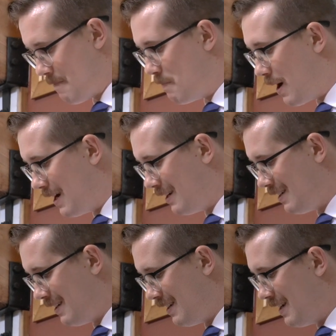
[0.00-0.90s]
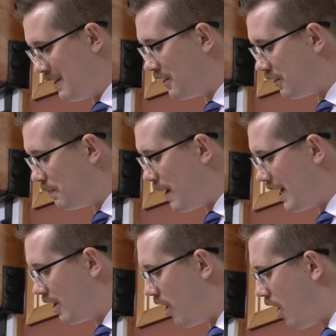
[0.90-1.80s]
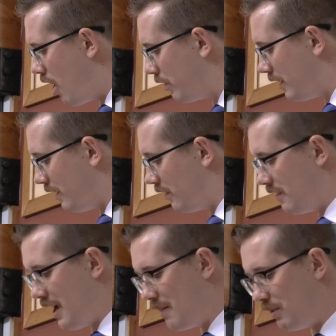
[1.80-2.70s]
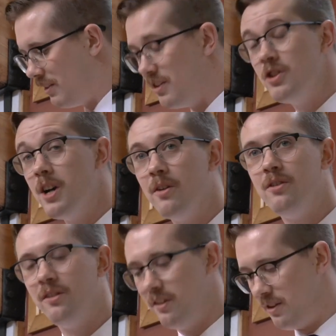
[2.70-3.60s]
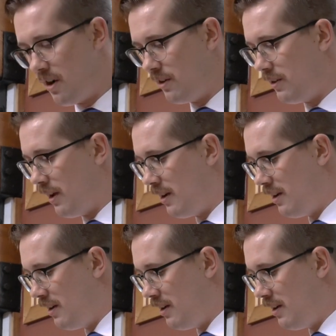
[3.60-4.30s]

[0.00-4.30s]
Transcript: But despite all these attempts to shelter Siddhartha,